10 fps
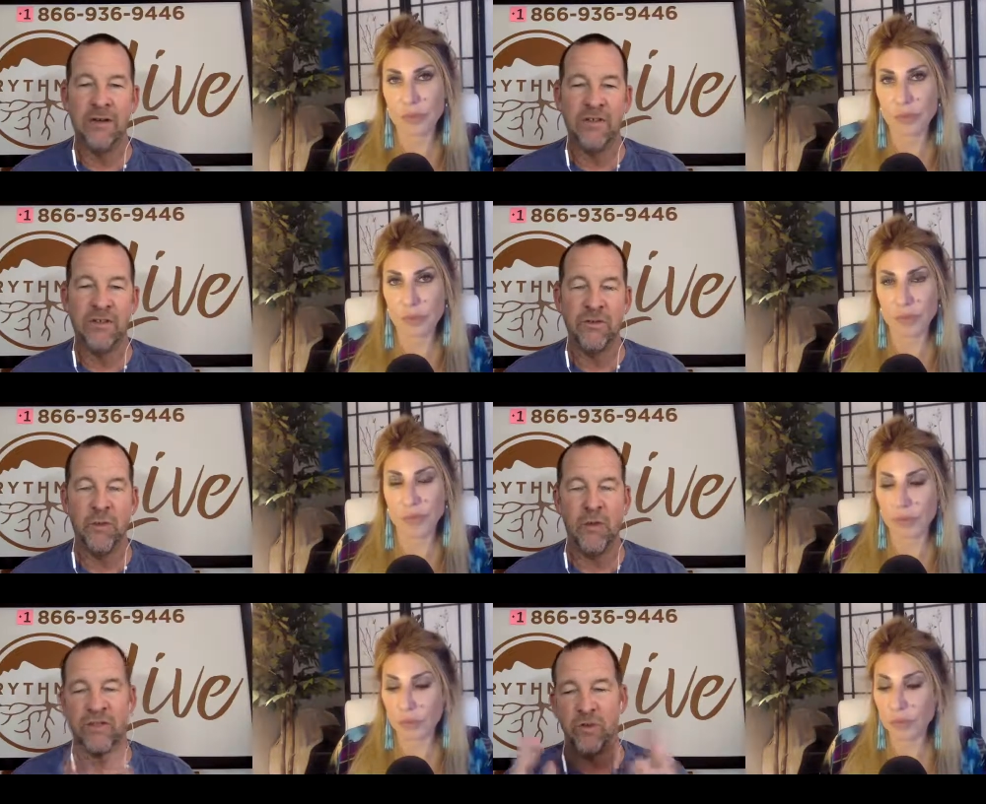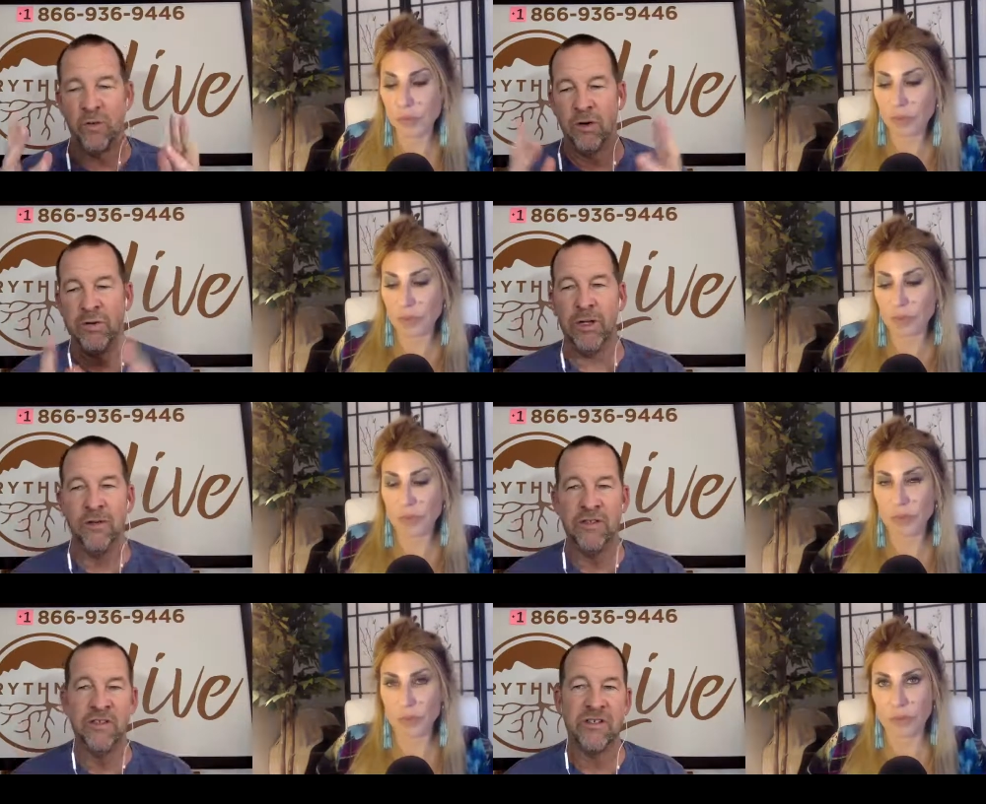Speaker 1: So in the Western world, we know
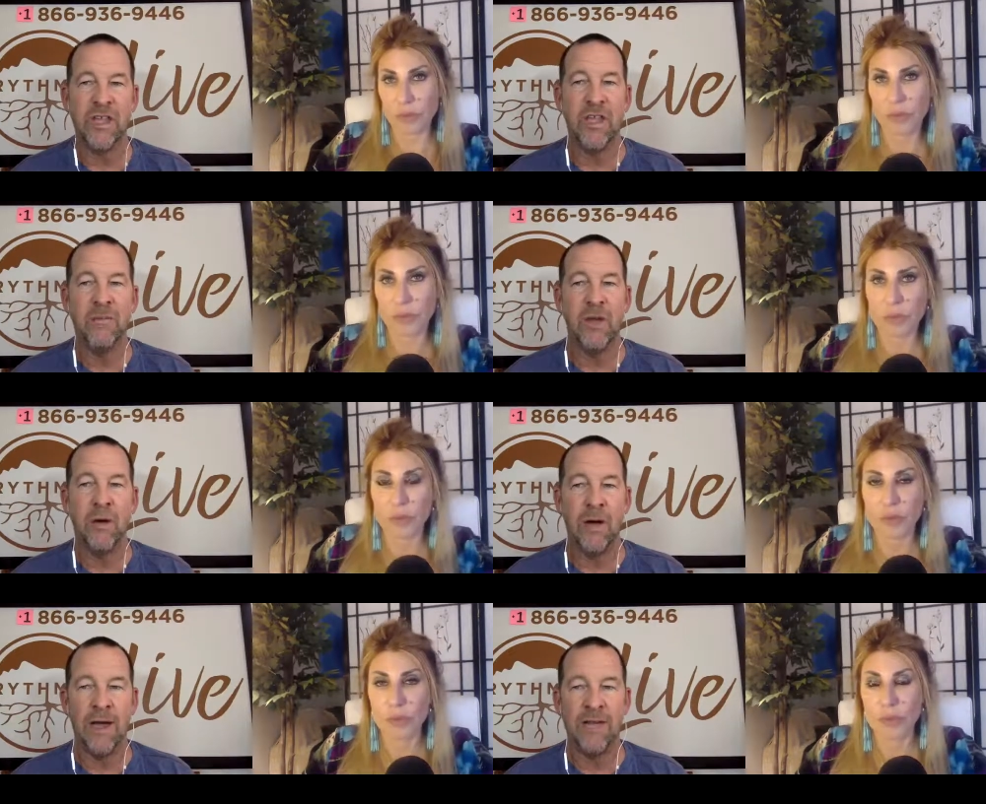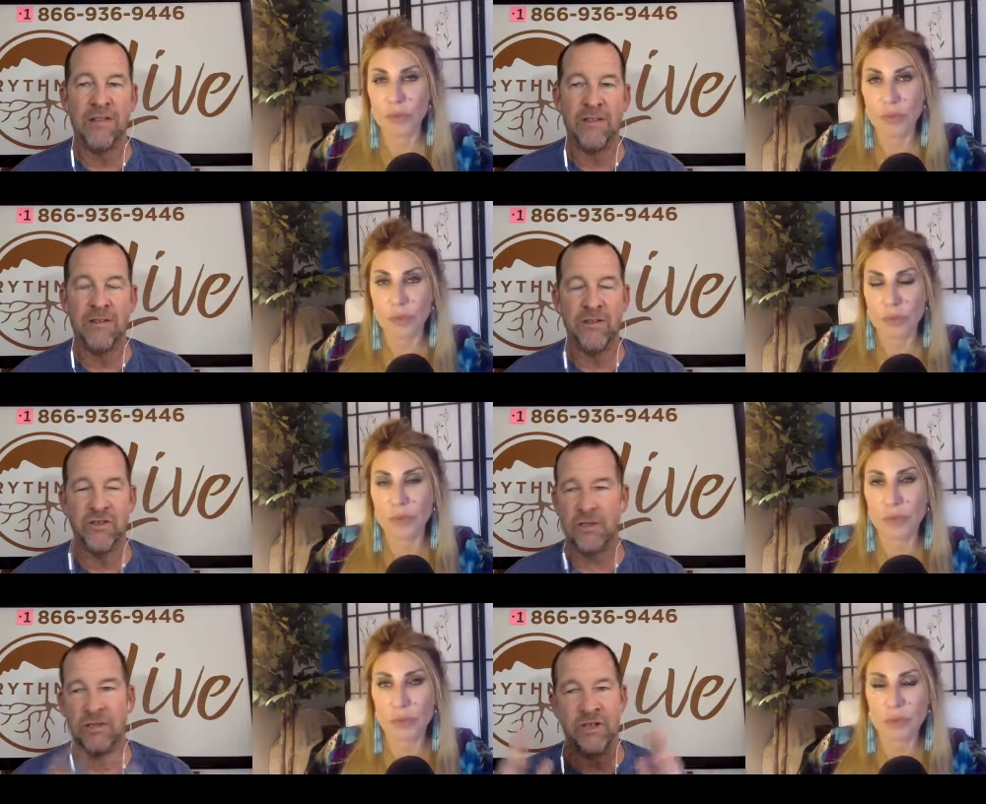those as MAOIs, and those are
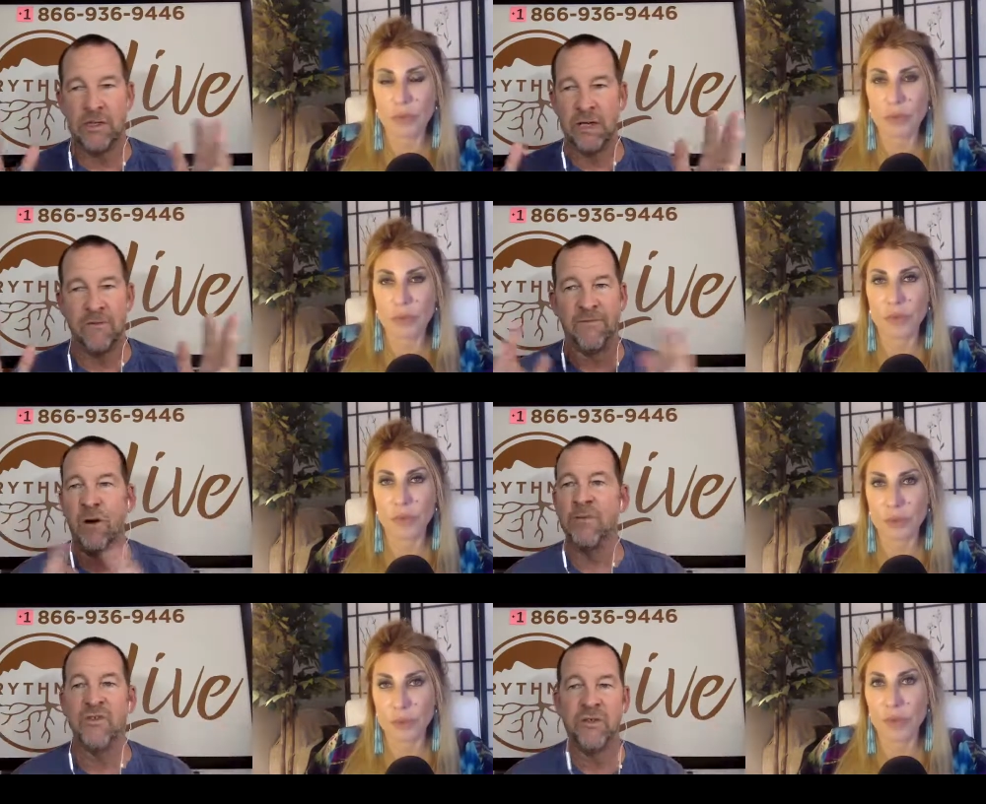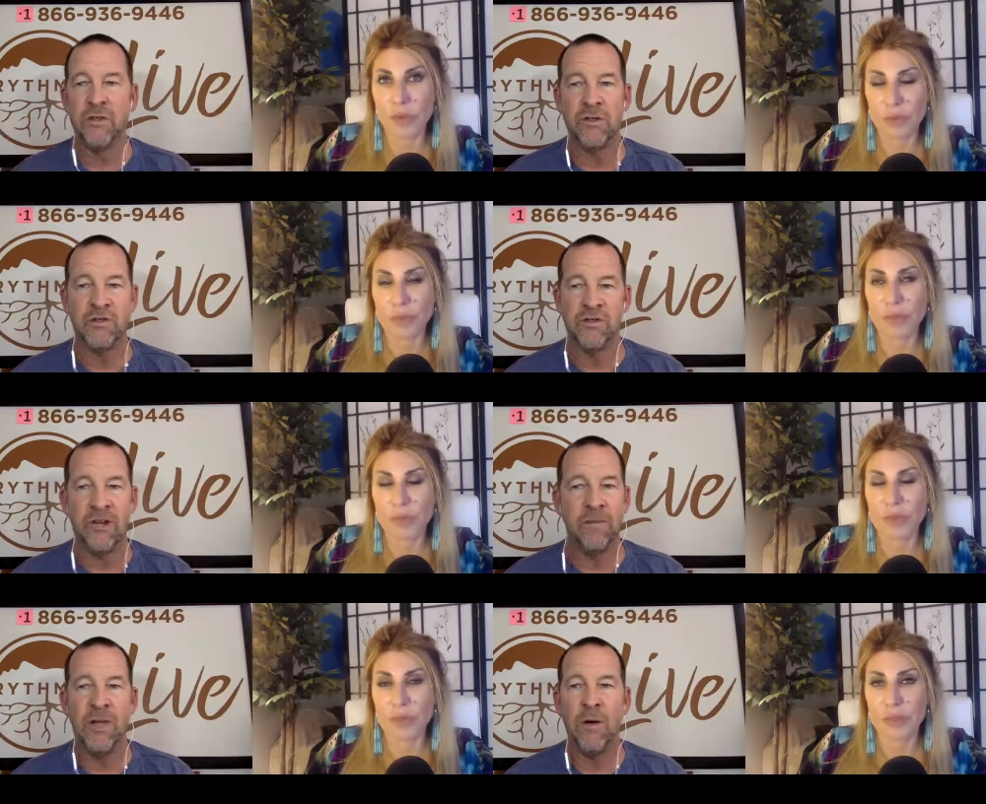in a lot of pharmaceuticals, or
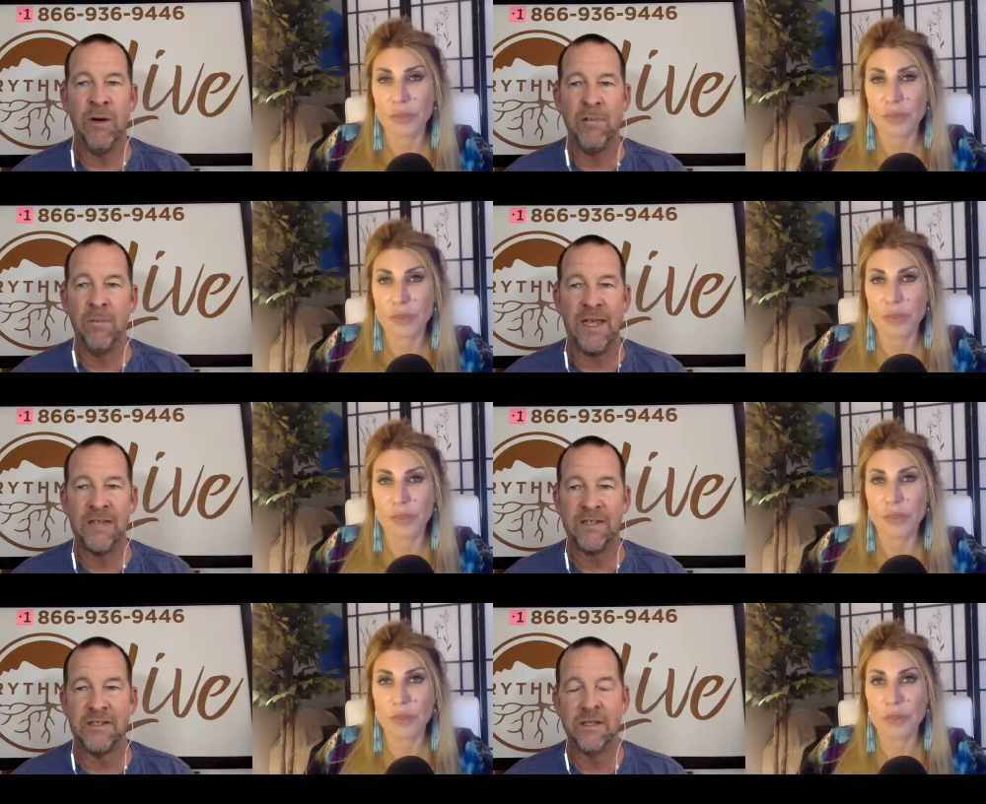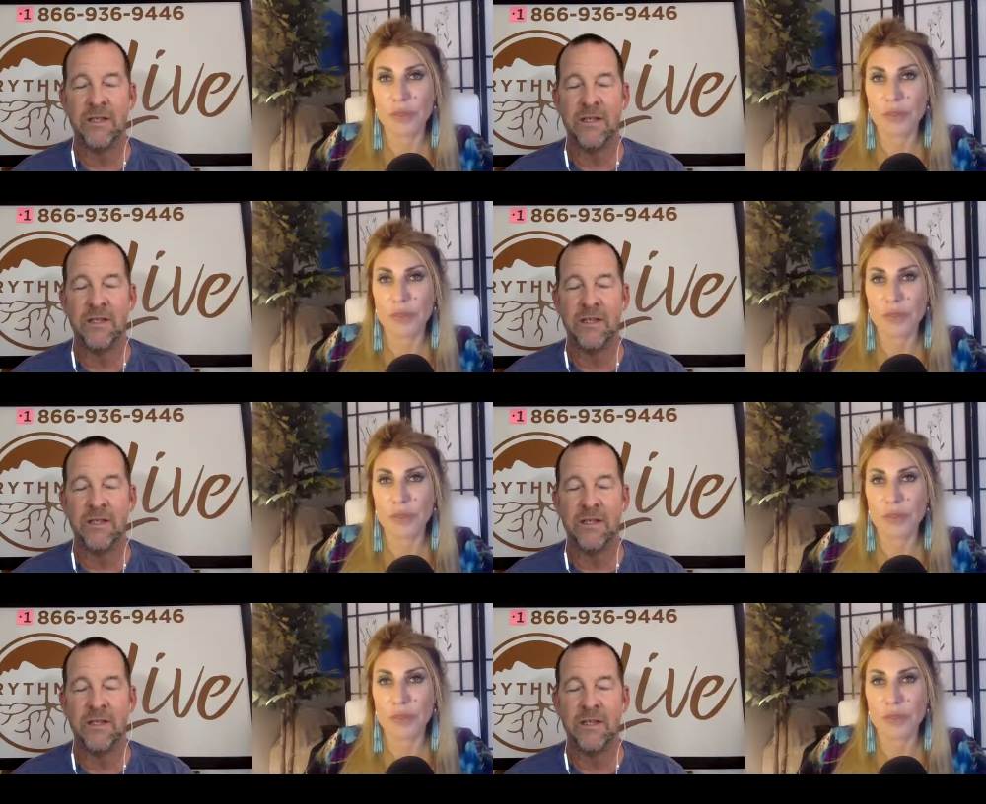MAOI based.